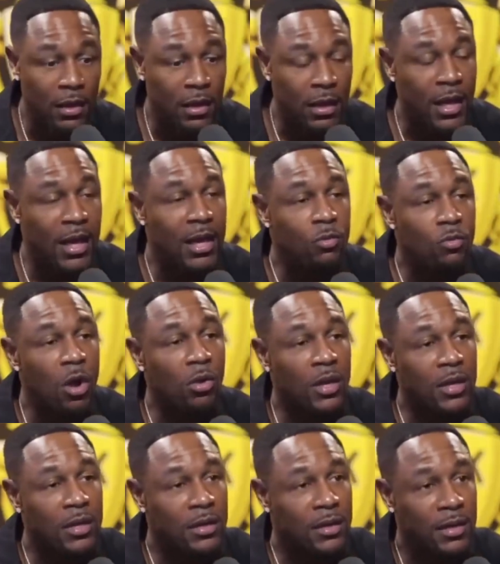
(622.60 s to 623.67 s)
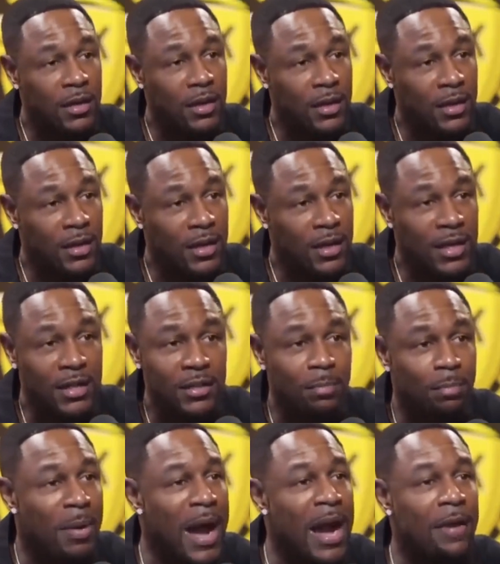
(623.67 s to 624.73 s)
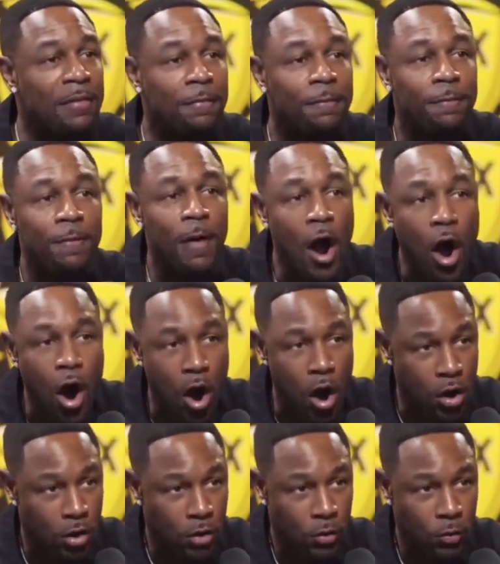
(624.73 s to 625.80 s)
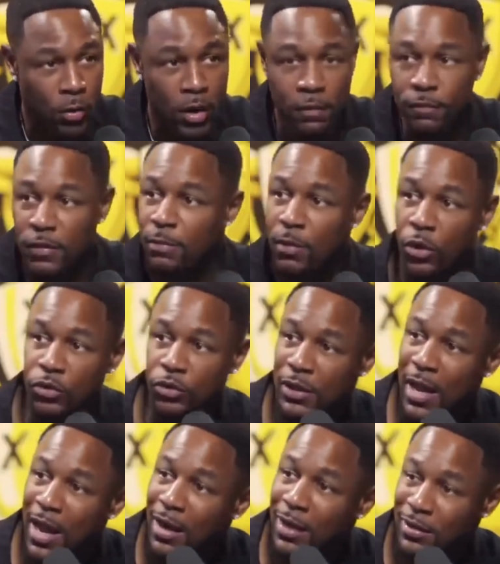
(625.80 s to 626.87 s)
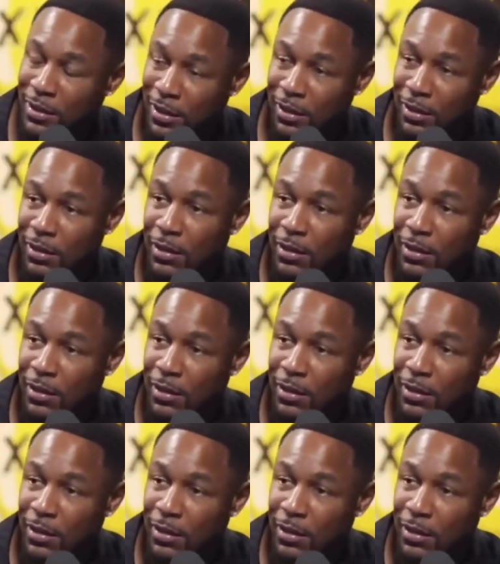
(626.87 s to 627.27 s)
Her collaboration with Nelly on the hit Dilemma turned out to be a watershed moment.